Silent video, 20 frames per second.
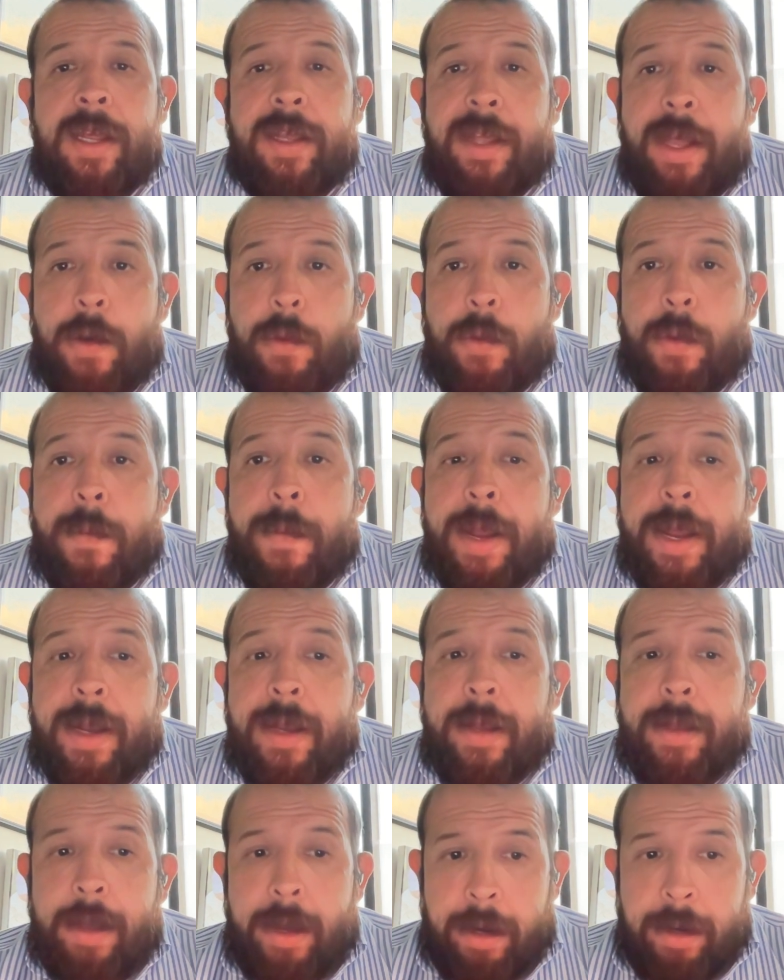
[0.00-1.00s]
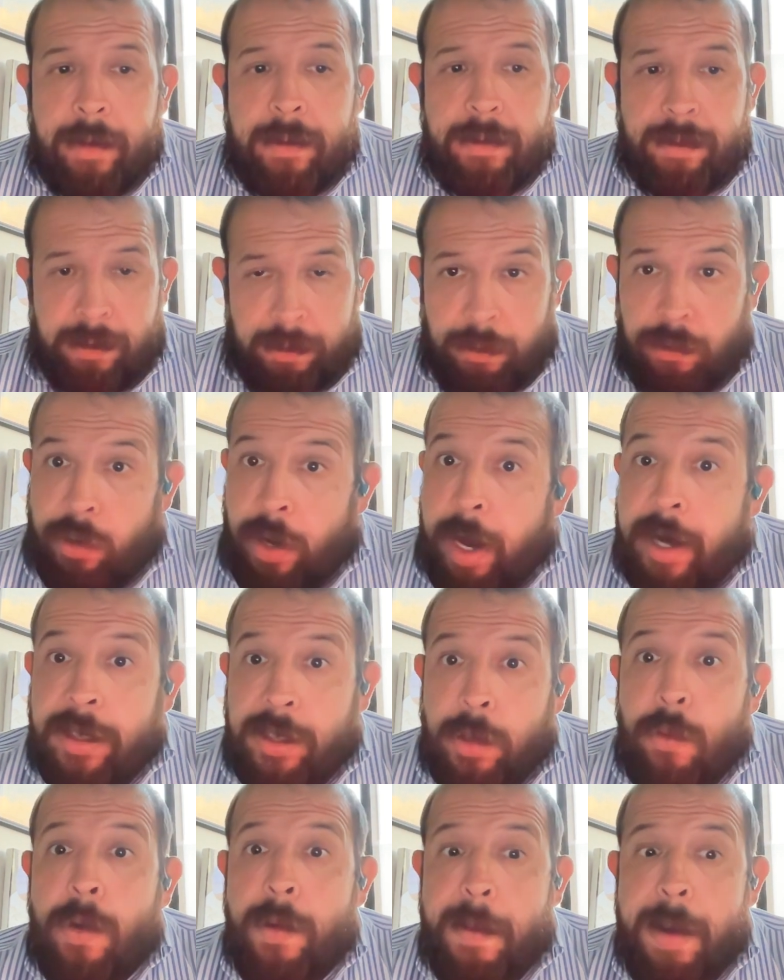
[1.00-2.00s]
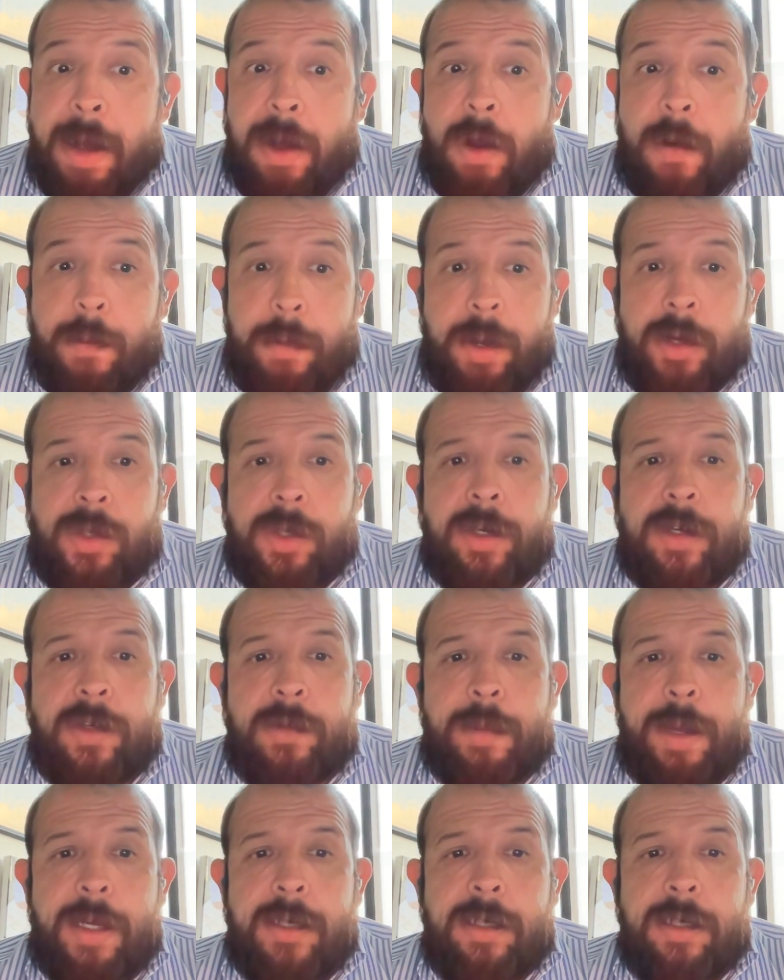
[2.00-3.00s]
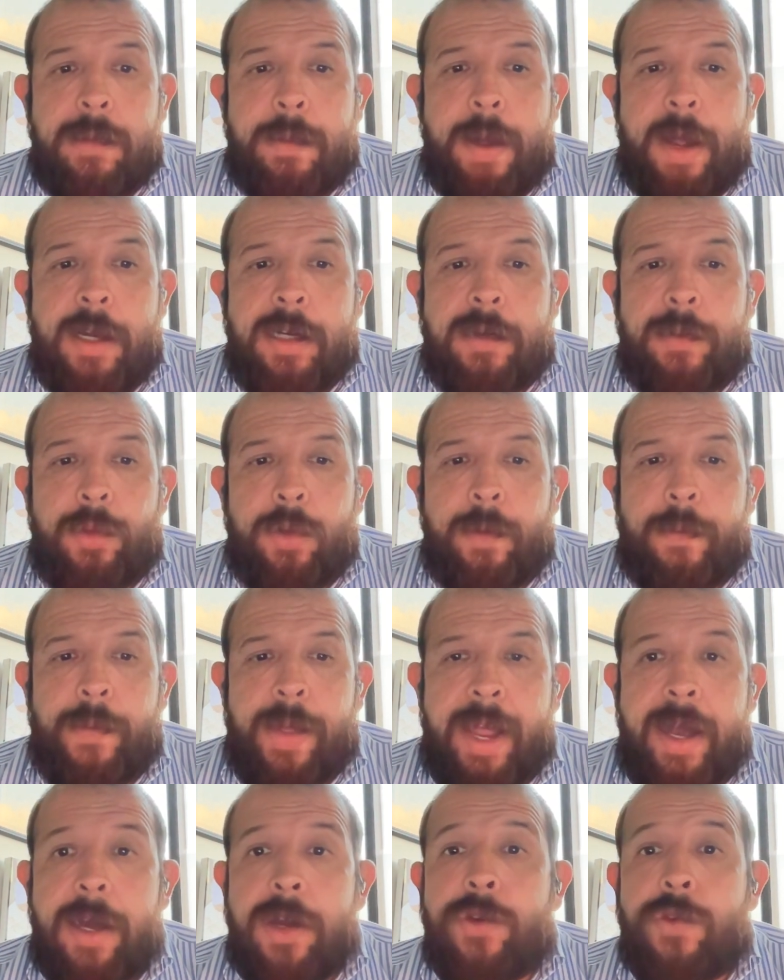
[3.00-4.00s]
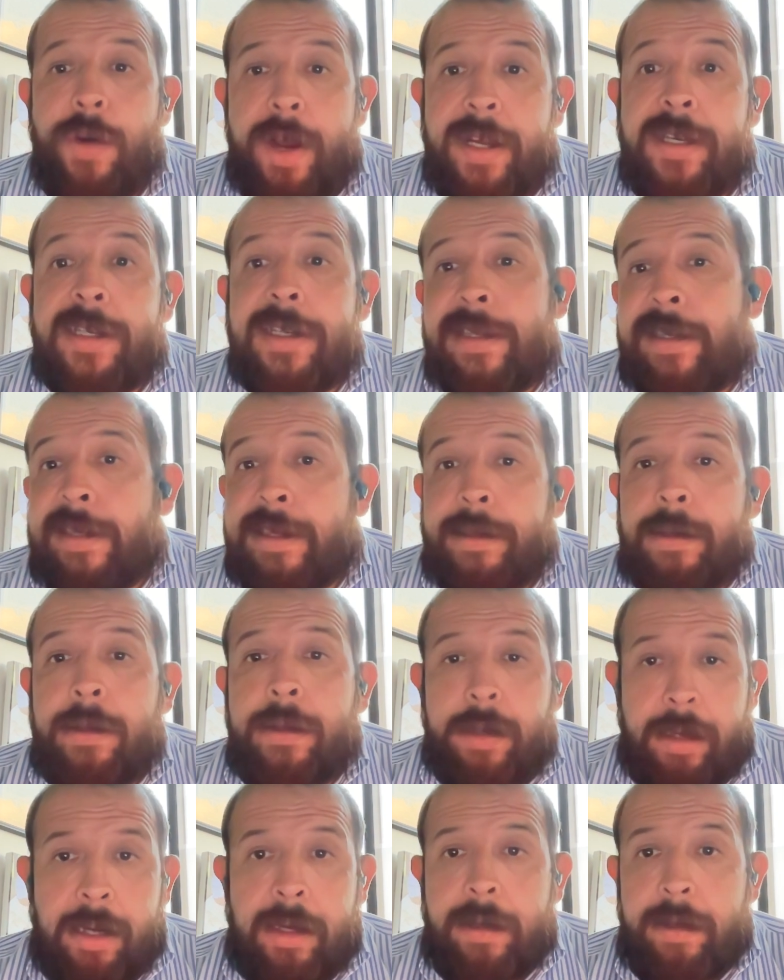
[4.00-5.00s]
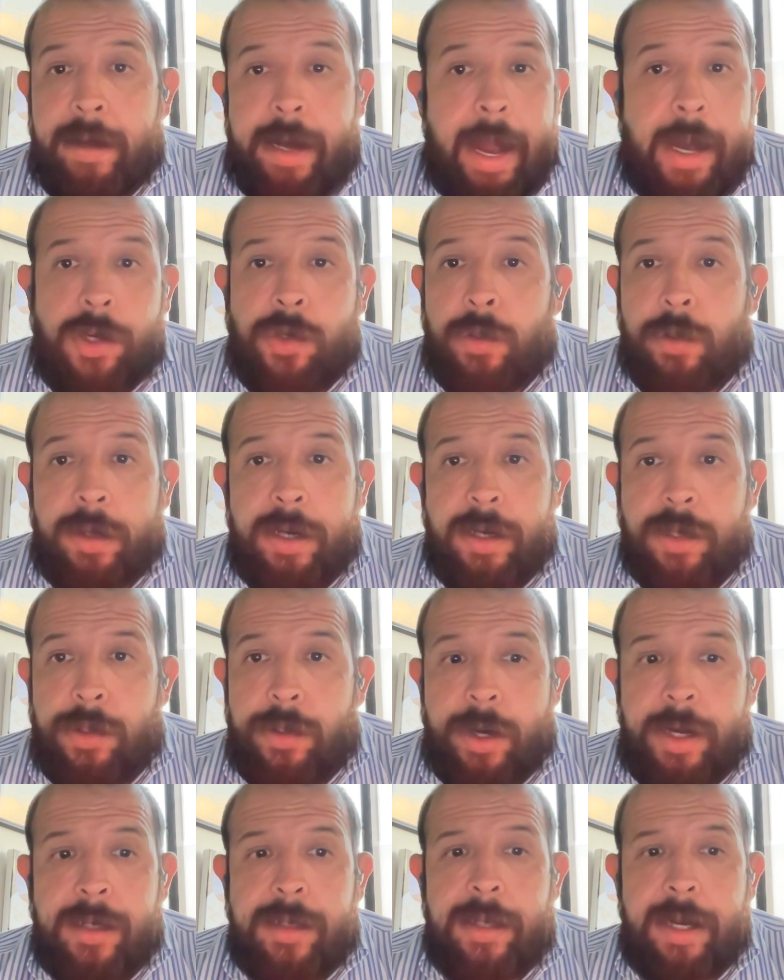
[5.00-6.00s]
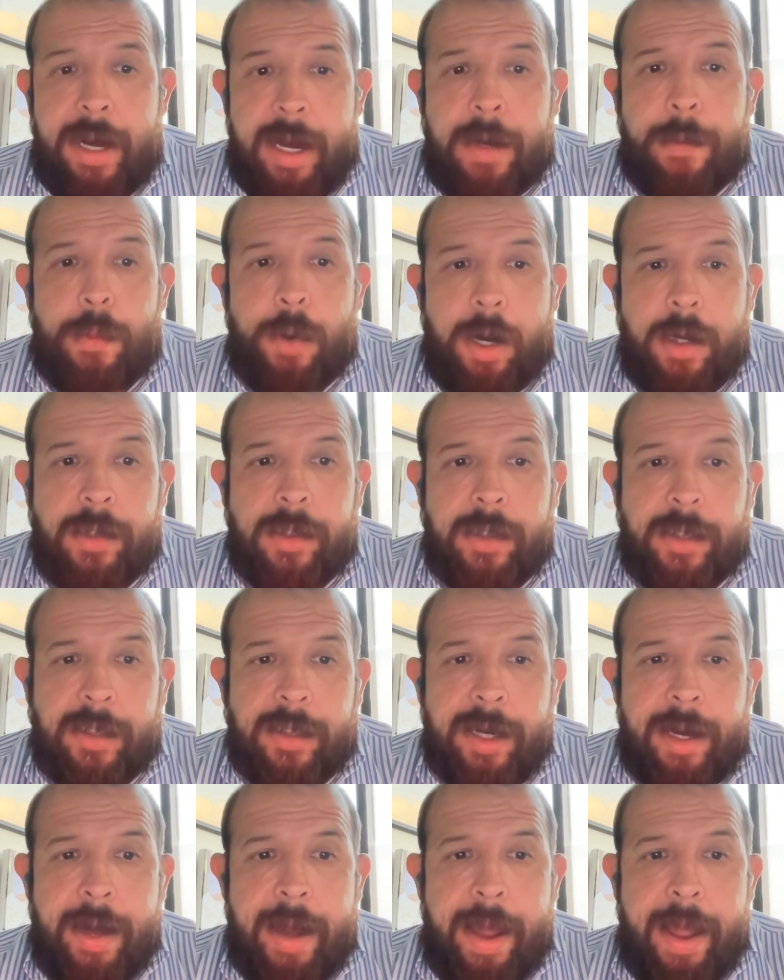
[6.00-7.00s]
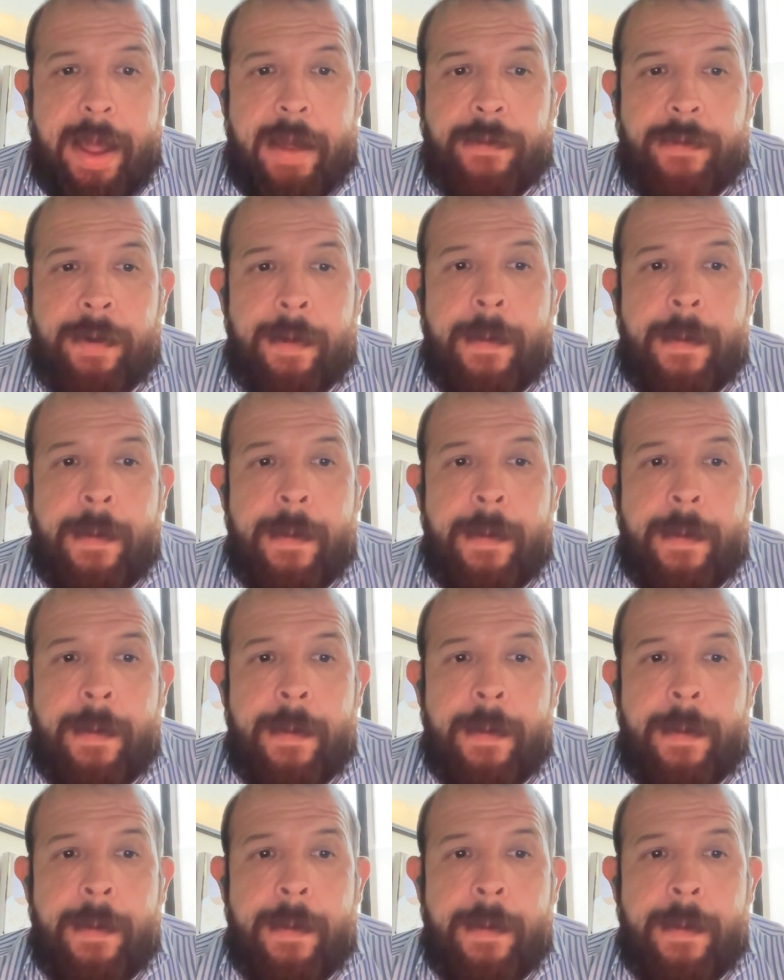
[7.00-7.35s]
that tries to remain on budget as best as possible, and addresses the natural constraints that any project is going to have.